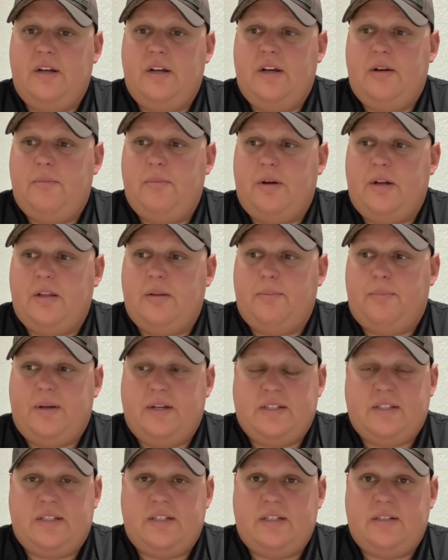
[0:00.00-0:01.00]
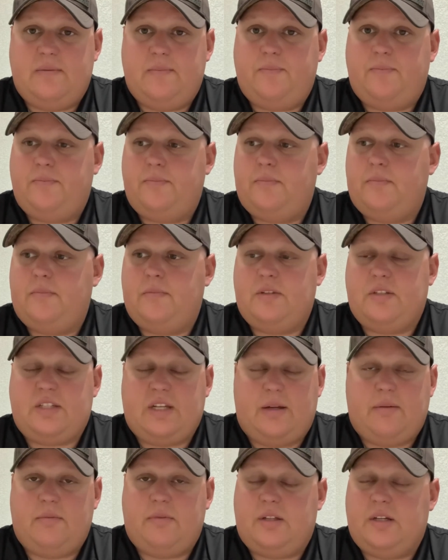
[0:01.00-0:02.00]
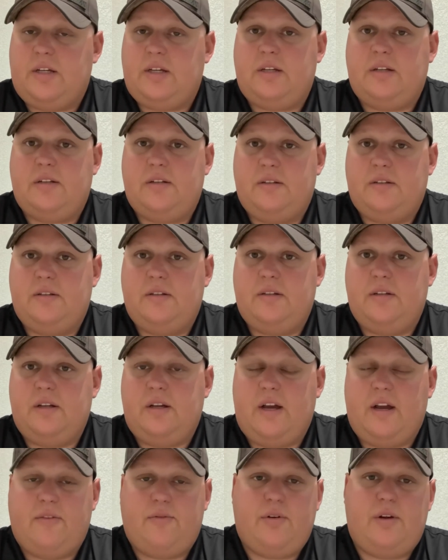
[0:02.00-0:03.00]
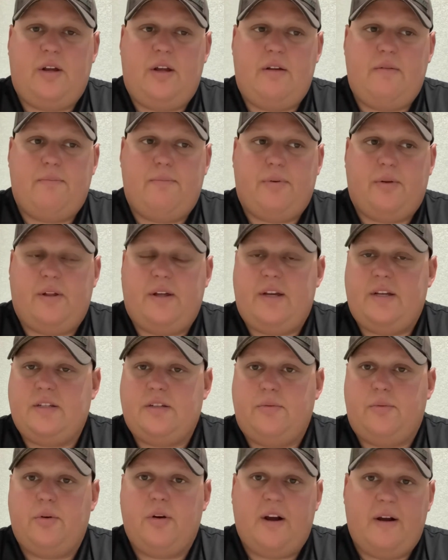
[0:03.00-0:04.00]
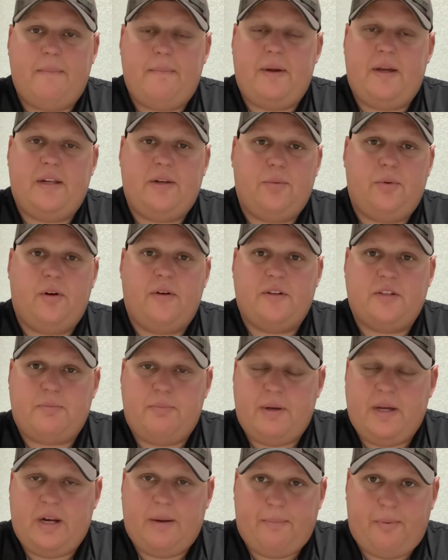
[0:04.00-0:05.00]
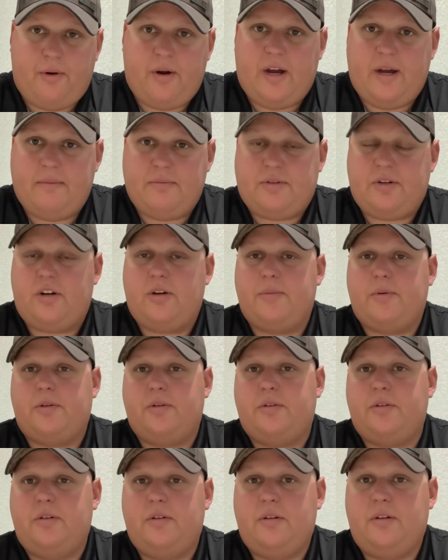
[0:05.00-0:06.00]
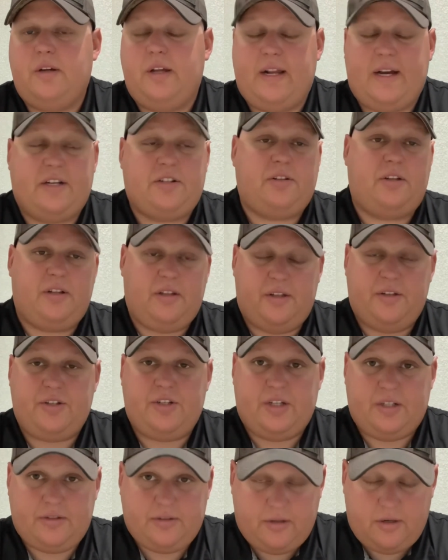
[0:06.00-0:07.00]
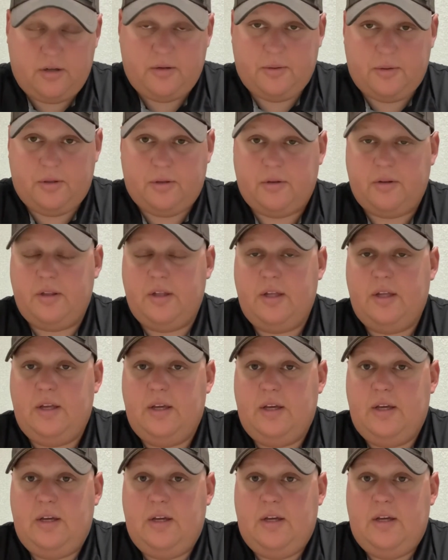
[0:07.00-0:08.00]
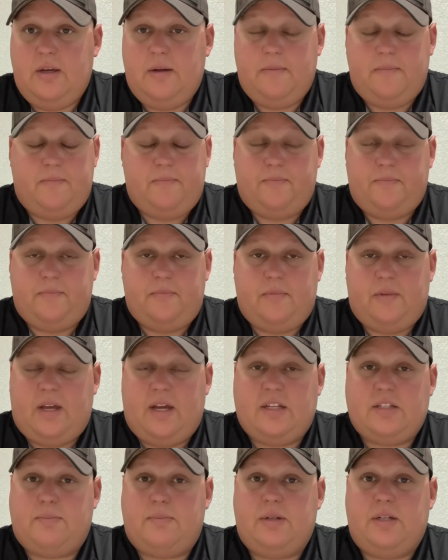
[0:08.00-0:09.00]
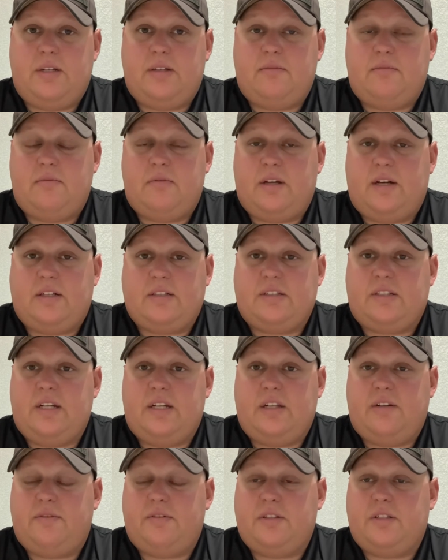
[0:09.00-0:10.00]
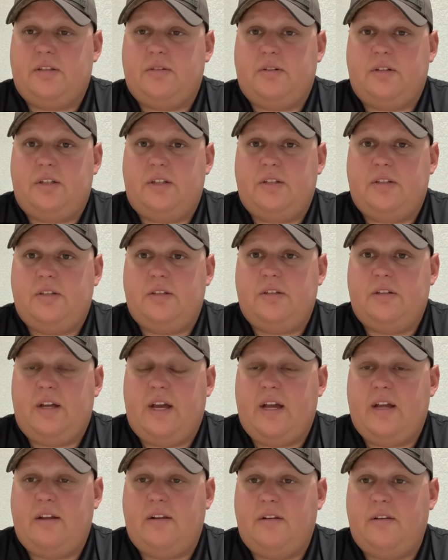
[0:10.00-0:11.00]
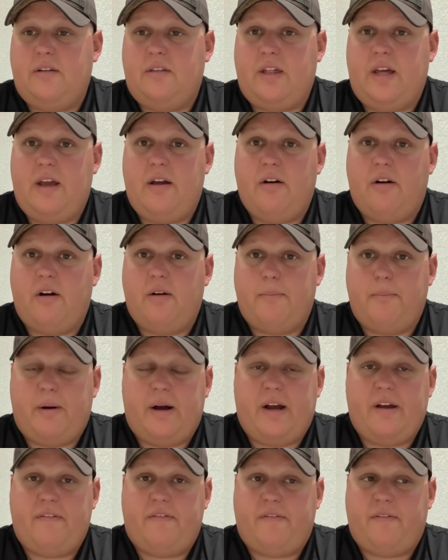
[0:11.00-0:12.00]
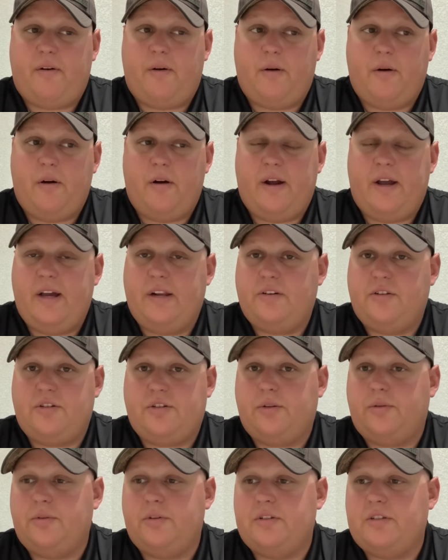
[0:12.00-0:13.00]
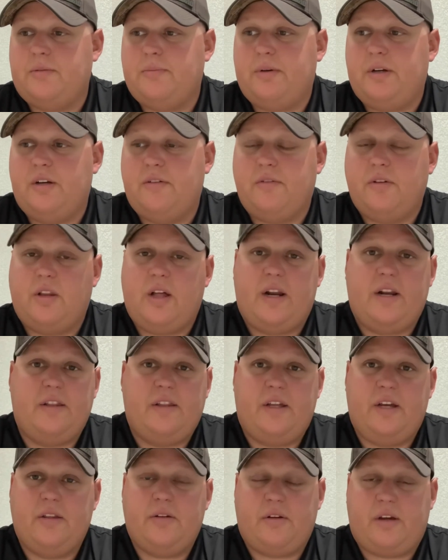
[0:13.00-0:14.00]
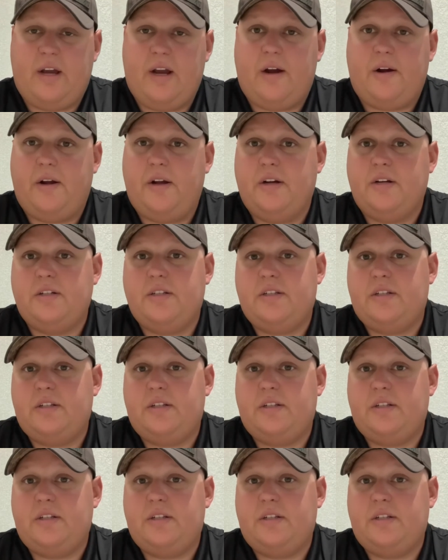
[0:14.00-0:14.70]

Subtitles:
But Pittston, same thing. Every place of where I've been where it's been a Prime terminal, and actually a legit terminal, has been outstanding facilities. And they are by far head and shoulders above a lot of the other carriers.